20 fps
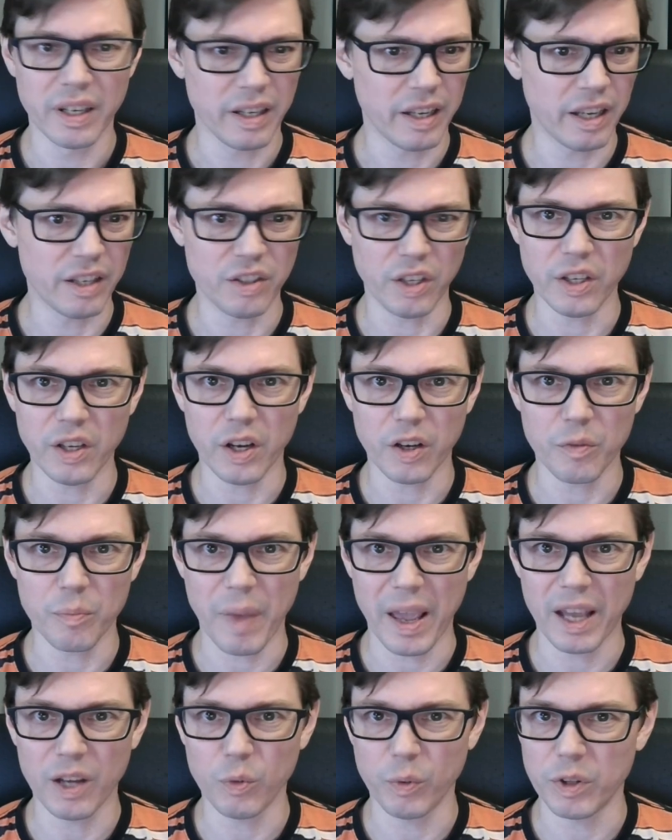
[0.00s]
he's a young
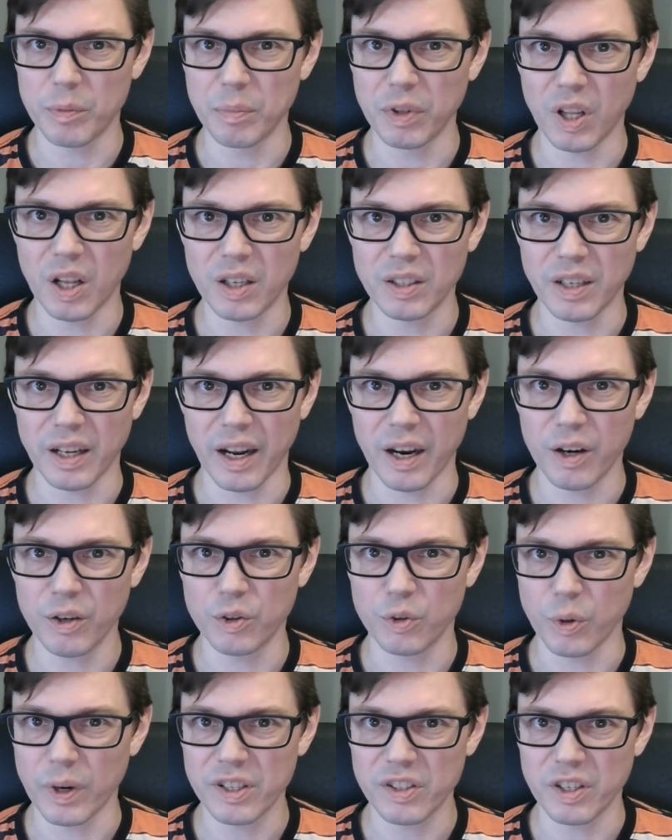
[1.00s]
man with blonde hair
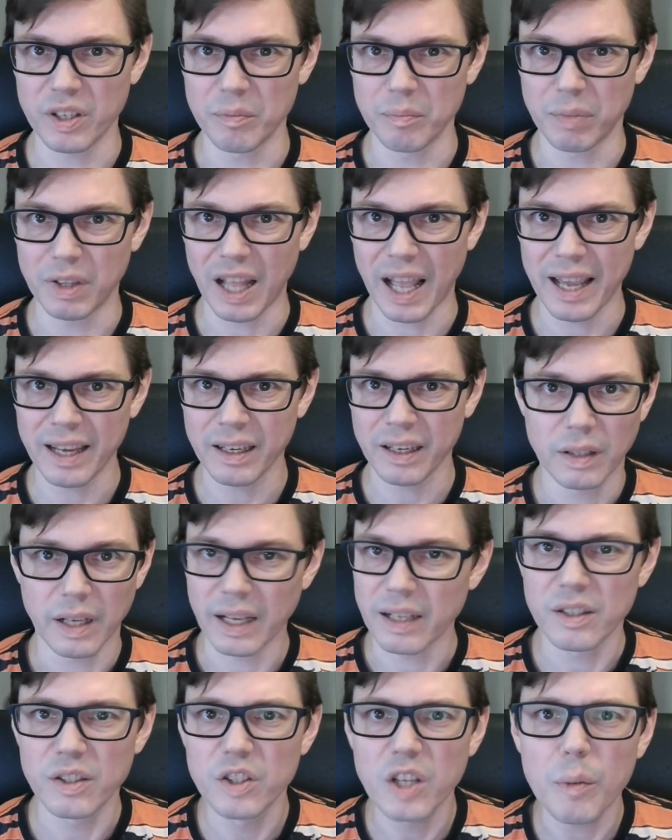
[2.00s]
dressed in black,
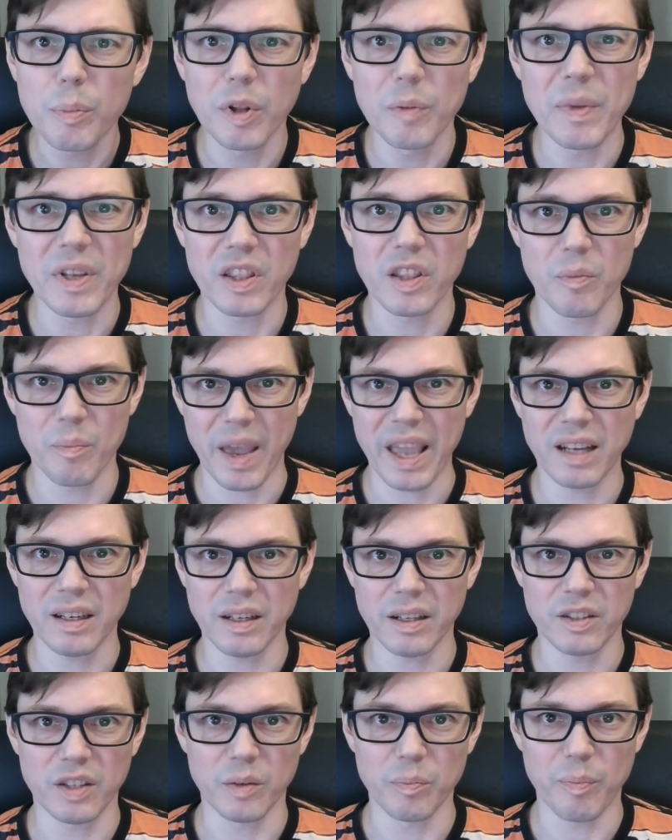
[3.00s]
and supplement the
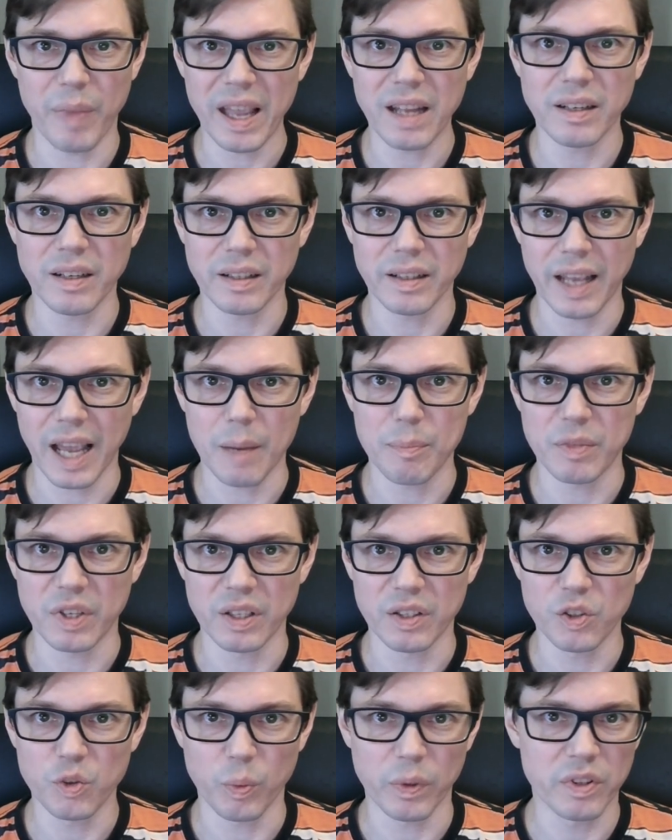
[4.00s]
bandits and bandit
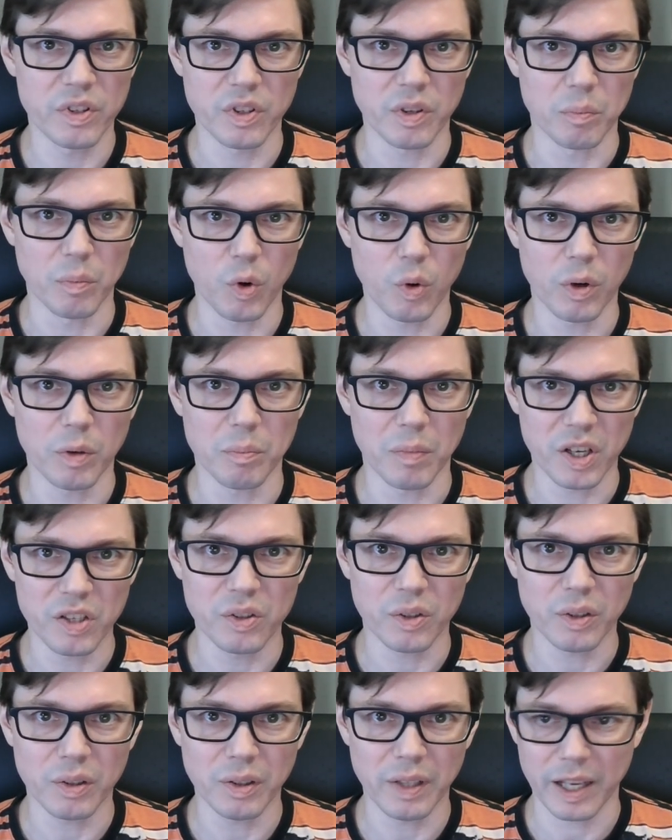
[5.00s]
captains with some more
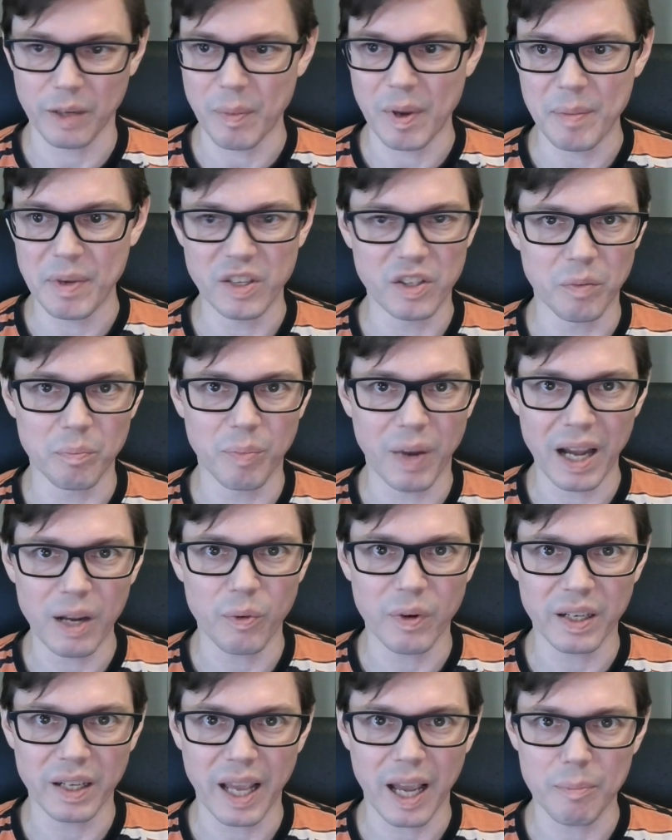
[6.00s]
muscle, like maybe some
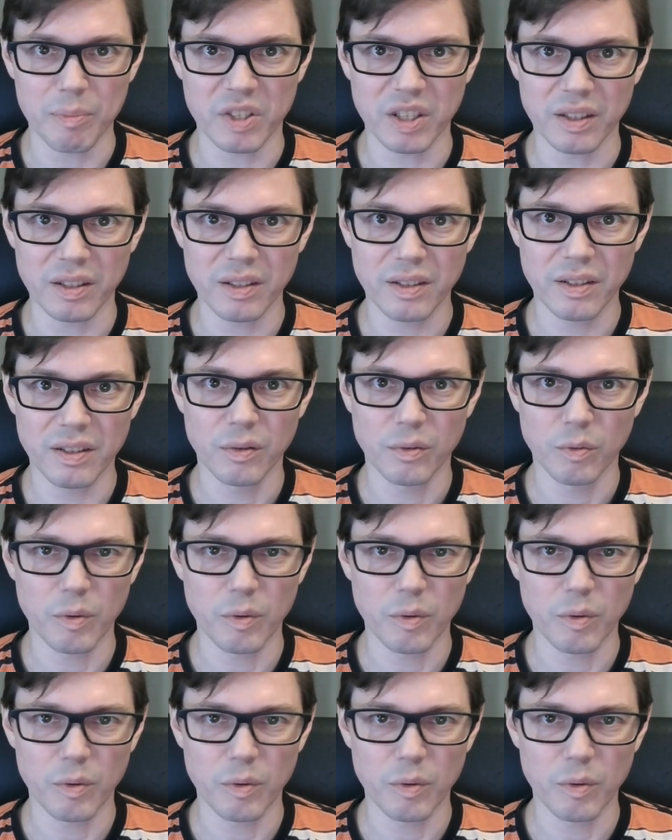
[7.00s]
pirate captains.